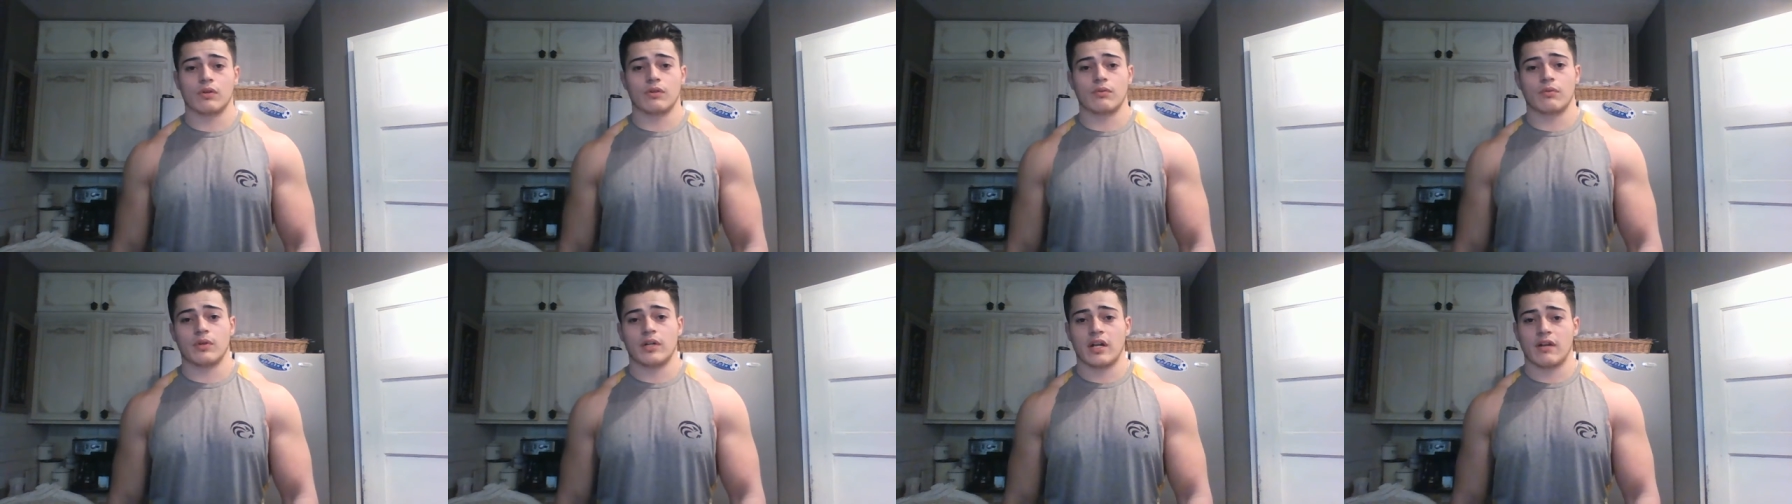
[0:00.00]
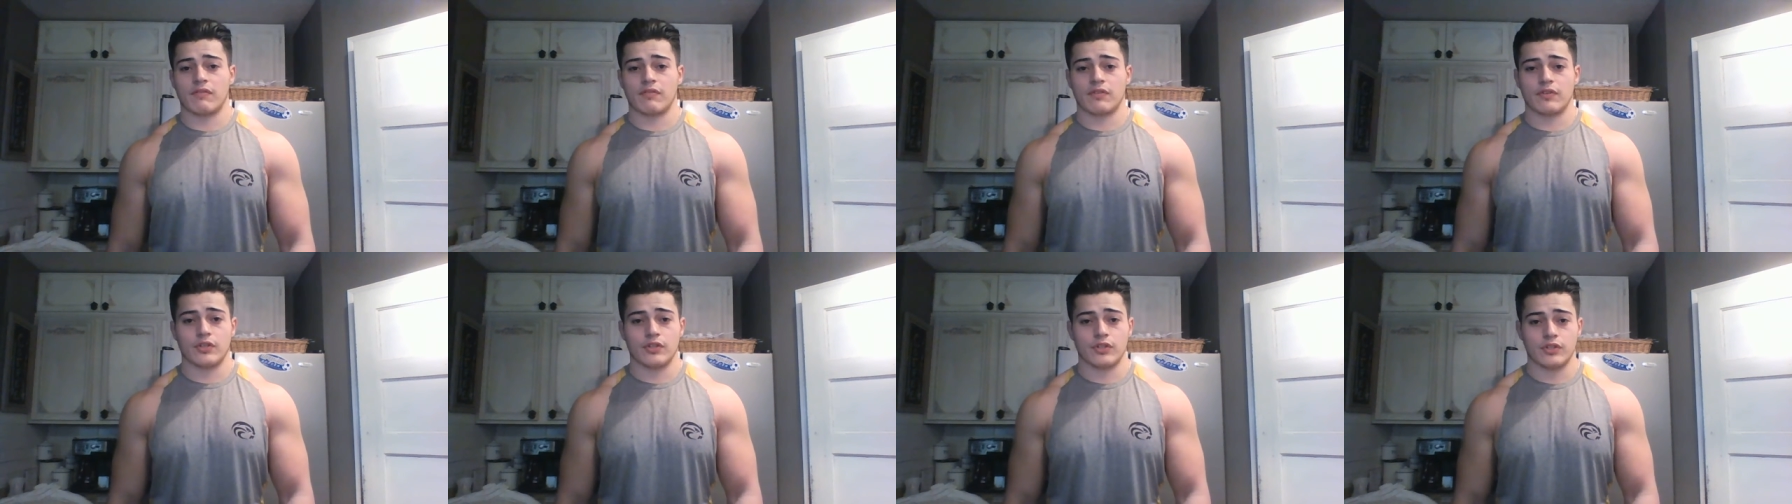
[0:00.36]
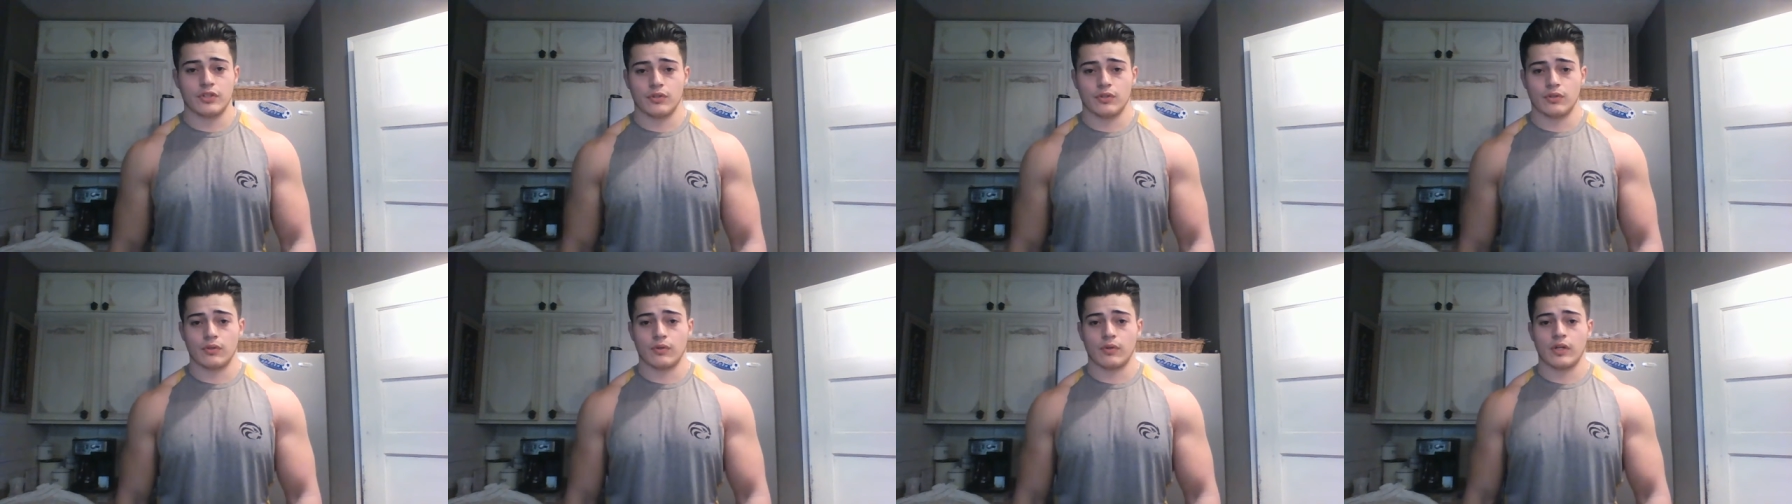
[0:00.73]
or whatever you
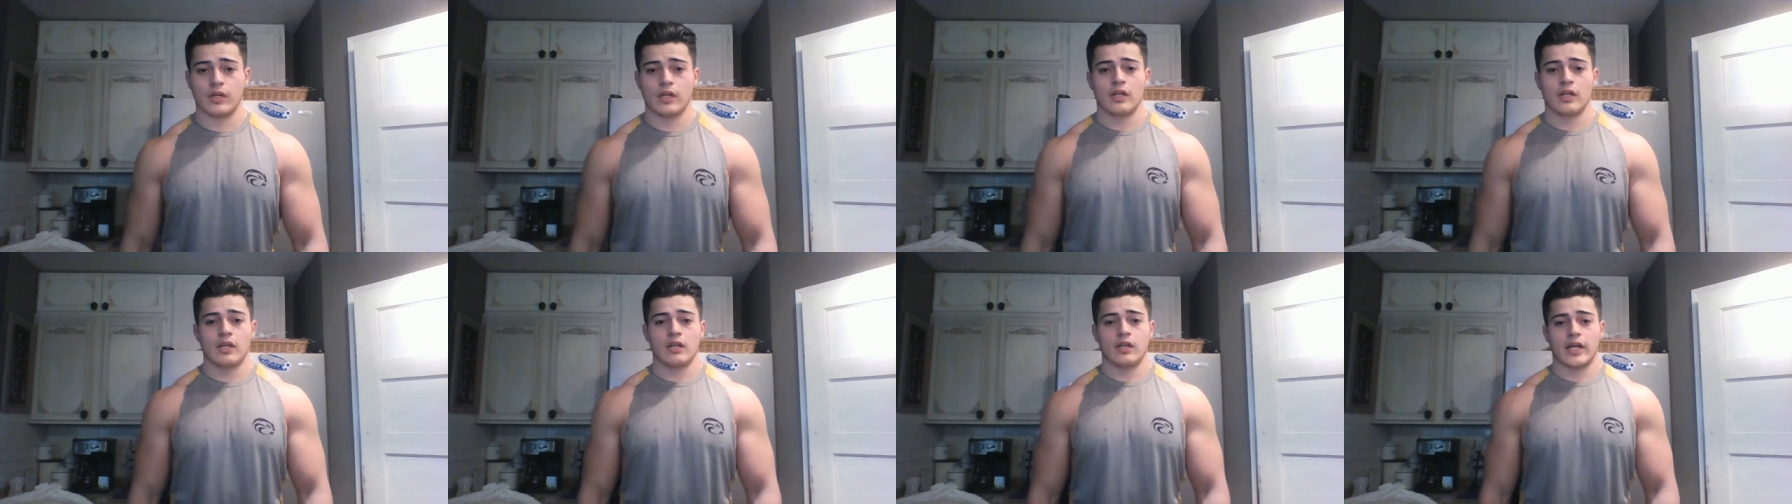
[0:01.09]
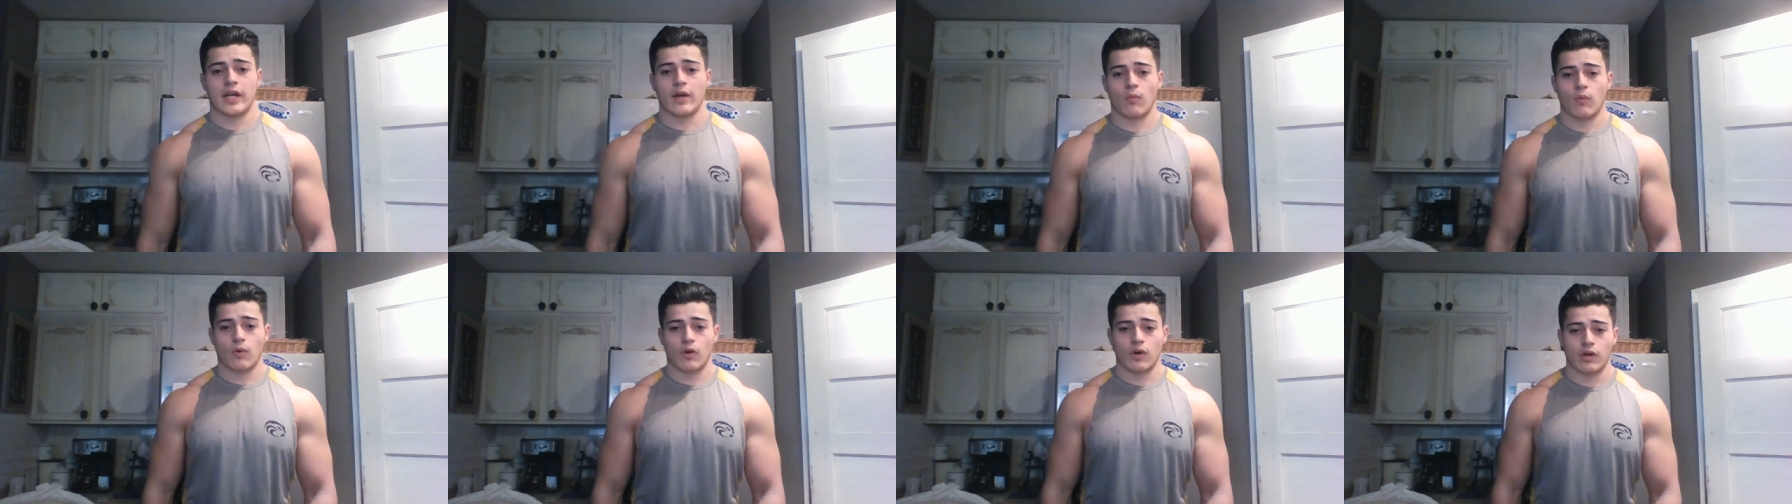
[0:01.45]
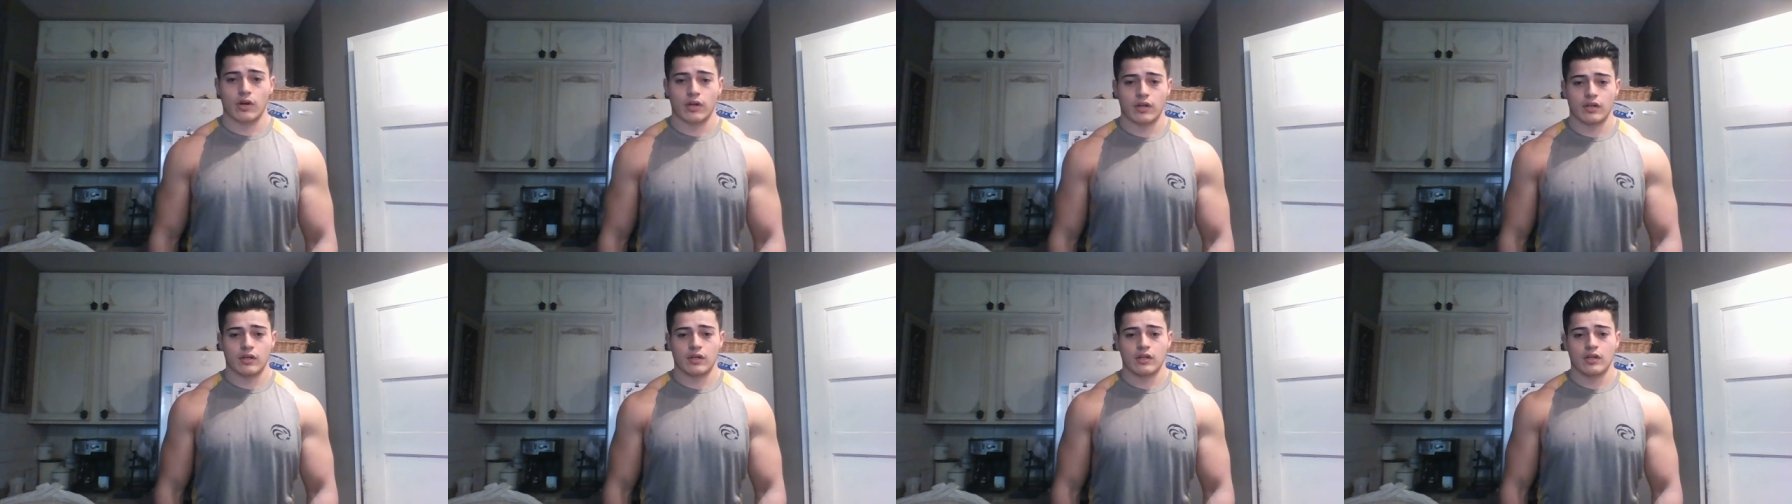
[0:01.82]
do at
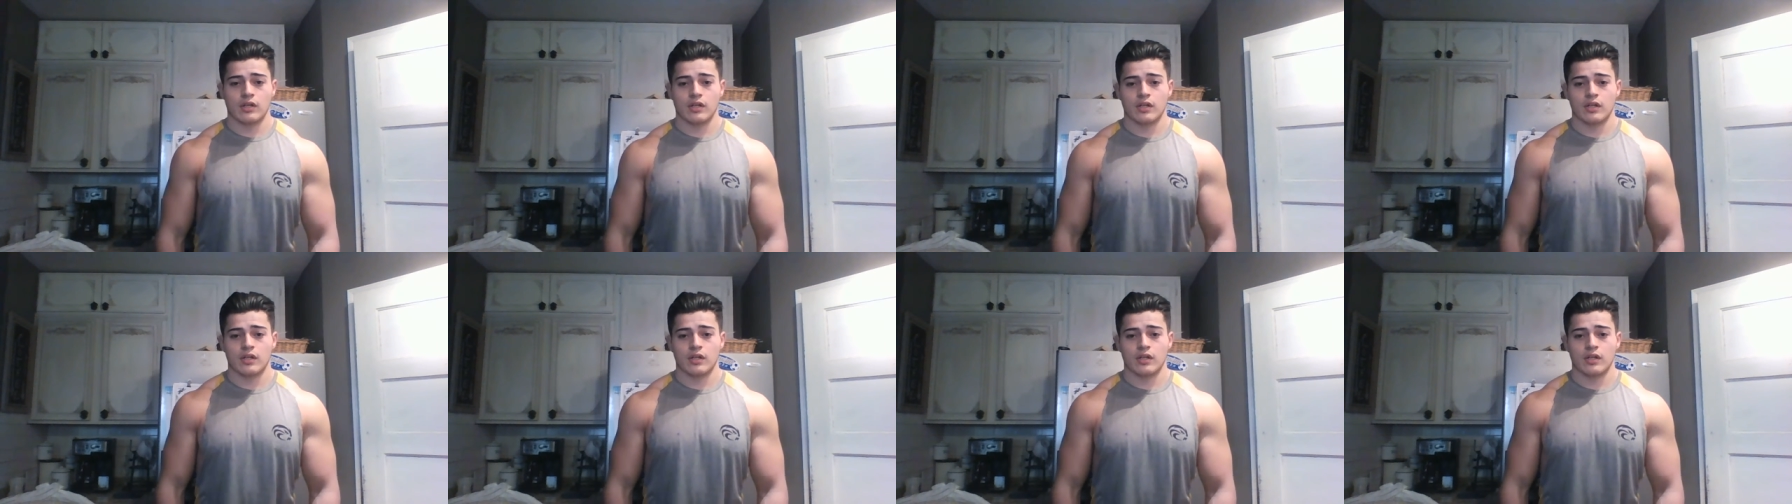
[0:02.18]
work.